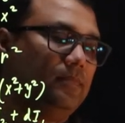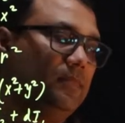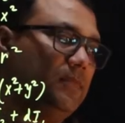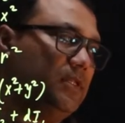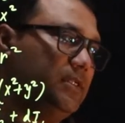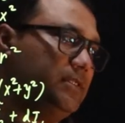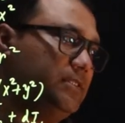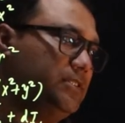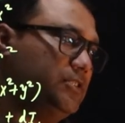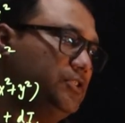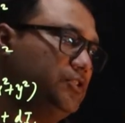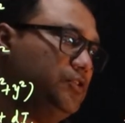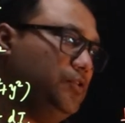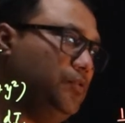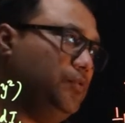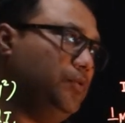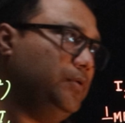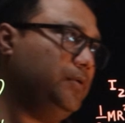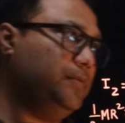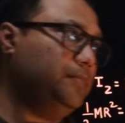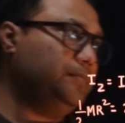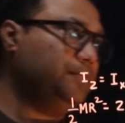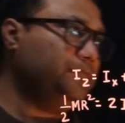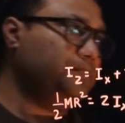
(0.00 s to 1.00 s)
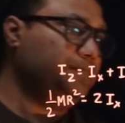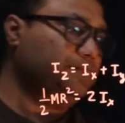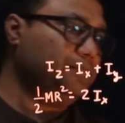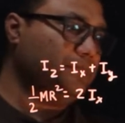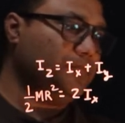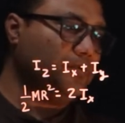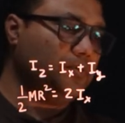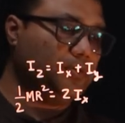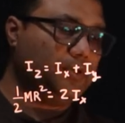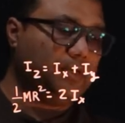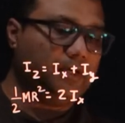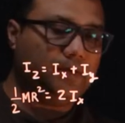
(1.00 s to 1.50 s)
This is known.
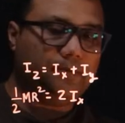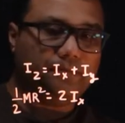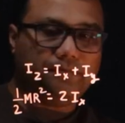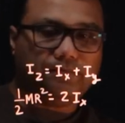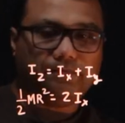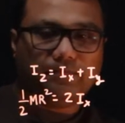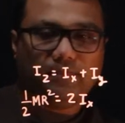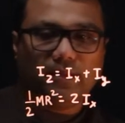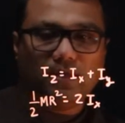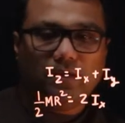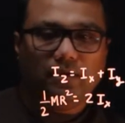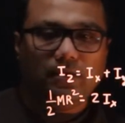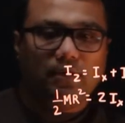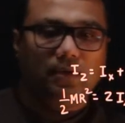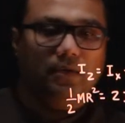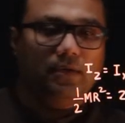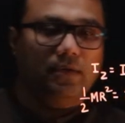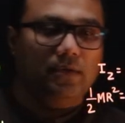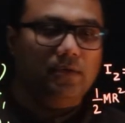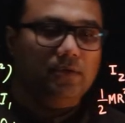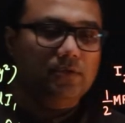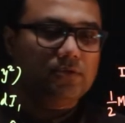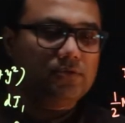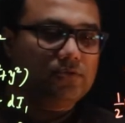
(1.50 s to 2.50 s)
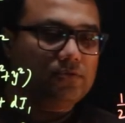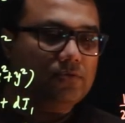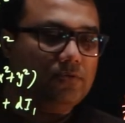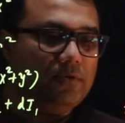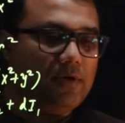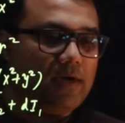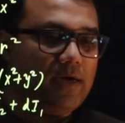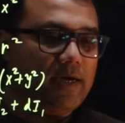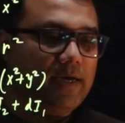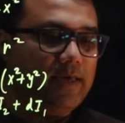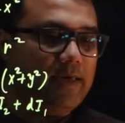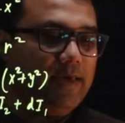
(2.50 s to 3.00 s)
Okay.
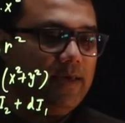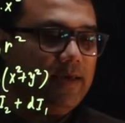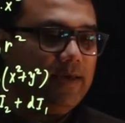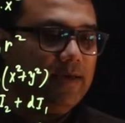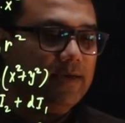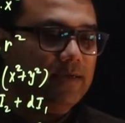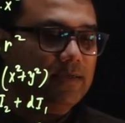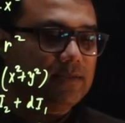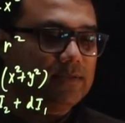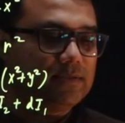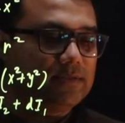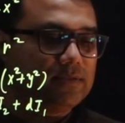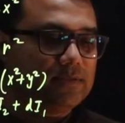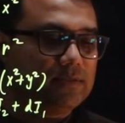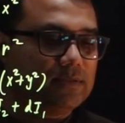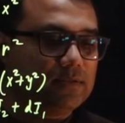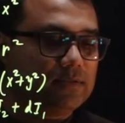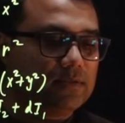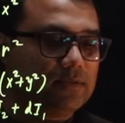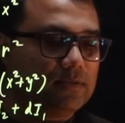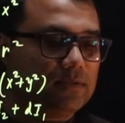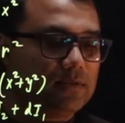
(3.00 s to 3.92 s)
So Ix